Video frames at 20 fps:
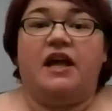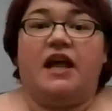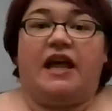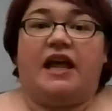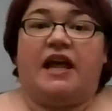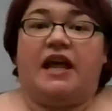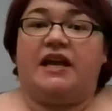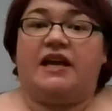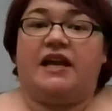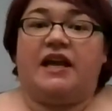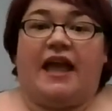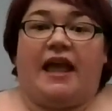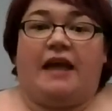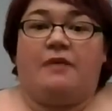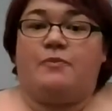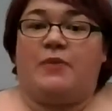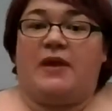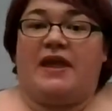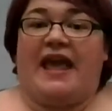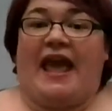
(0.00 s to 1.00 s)
It
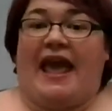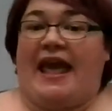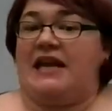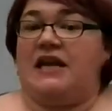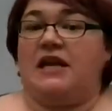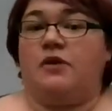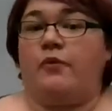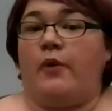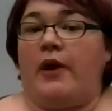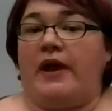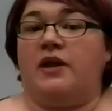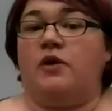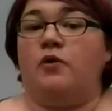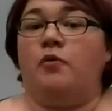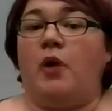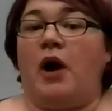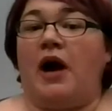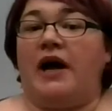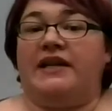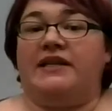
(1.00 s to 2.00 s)
can be any way you
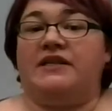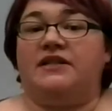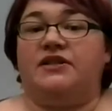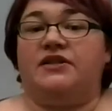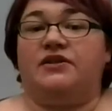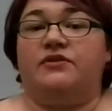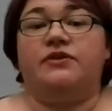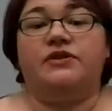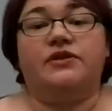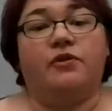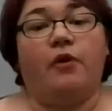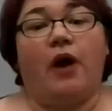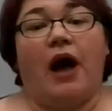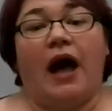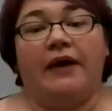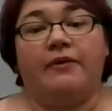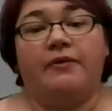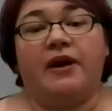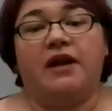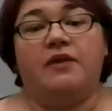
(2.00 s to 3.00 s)
want it to. So
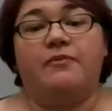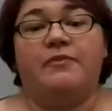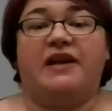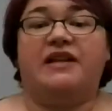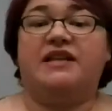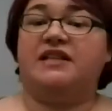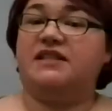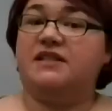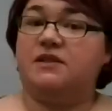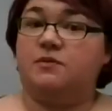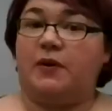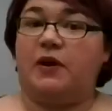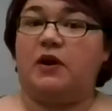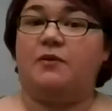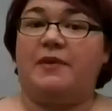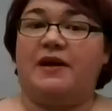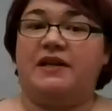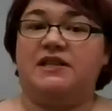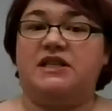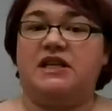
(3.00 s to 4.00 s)
I recommend
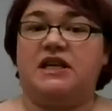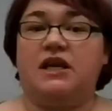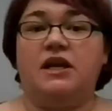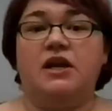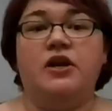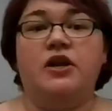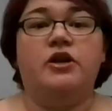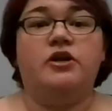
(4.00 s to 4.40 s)
experimenting.